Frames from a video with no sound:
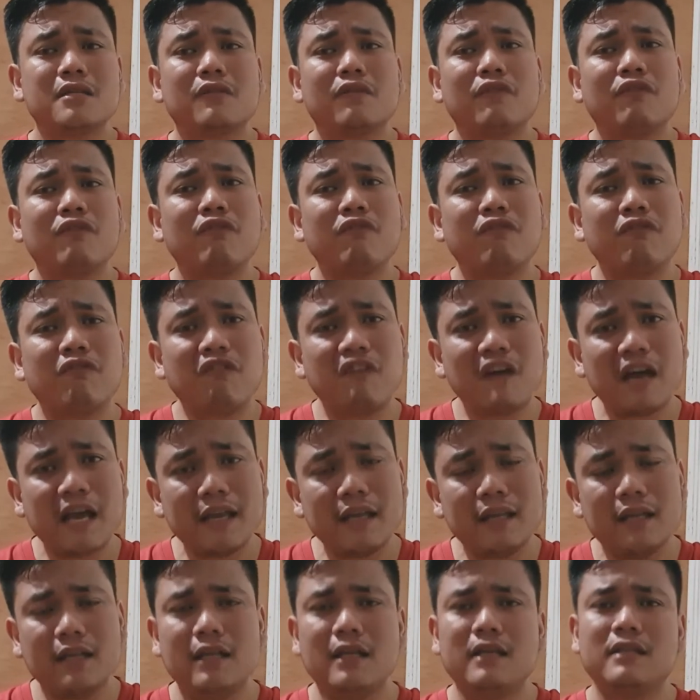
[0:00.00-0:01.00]

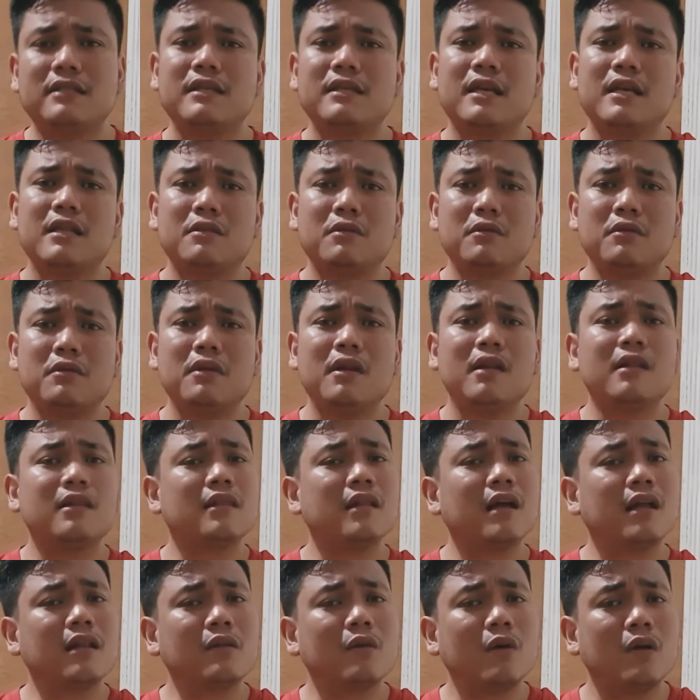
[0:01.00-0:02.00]
finally say to you that
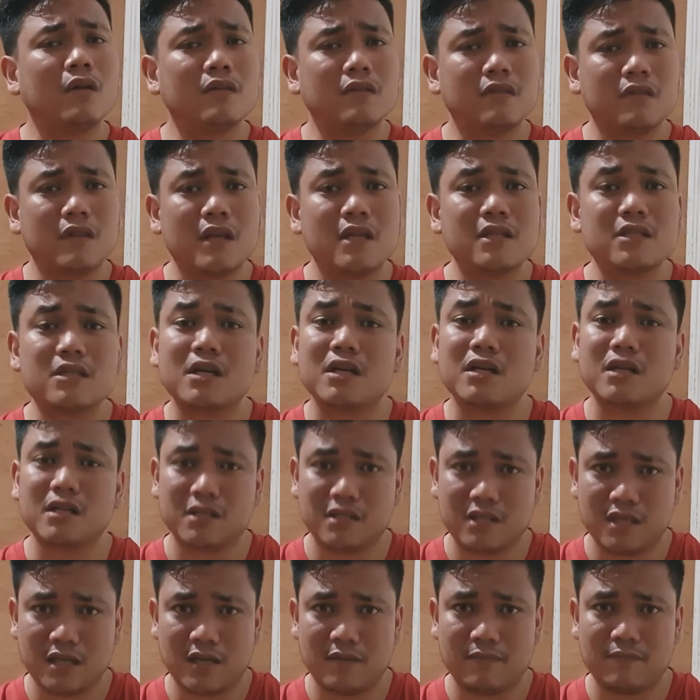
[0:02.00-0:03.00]
not all things are the
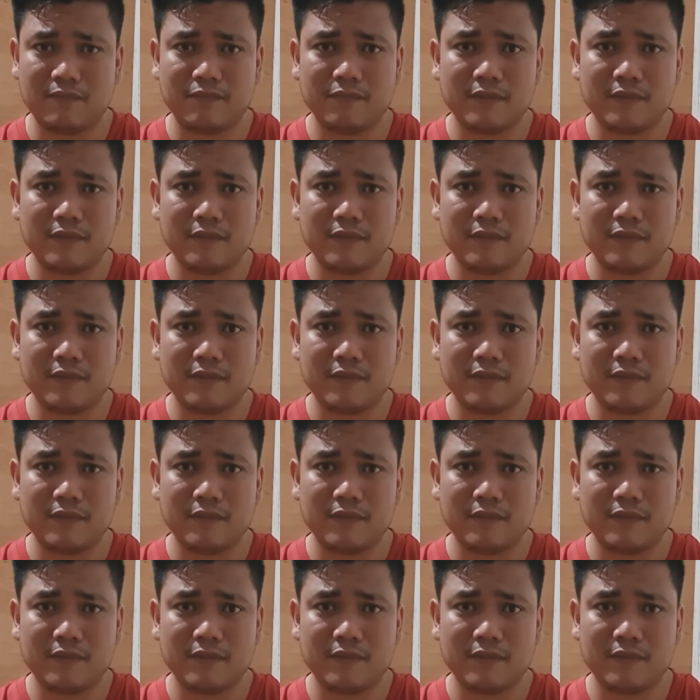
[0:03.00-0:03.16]
same.